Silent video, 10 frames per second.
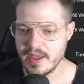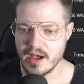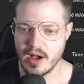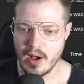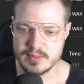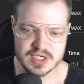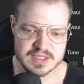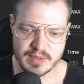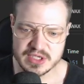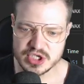
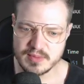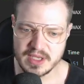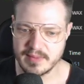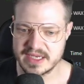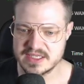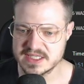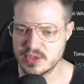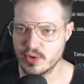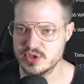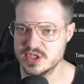Just mention me in my
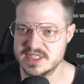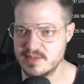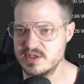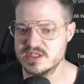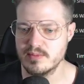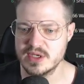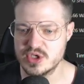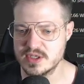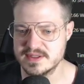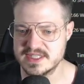Discord. Just send me some
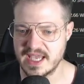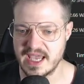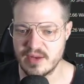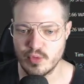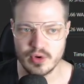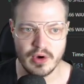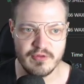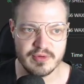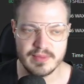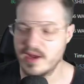mentions and we'll go
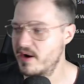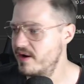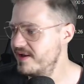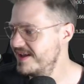from there.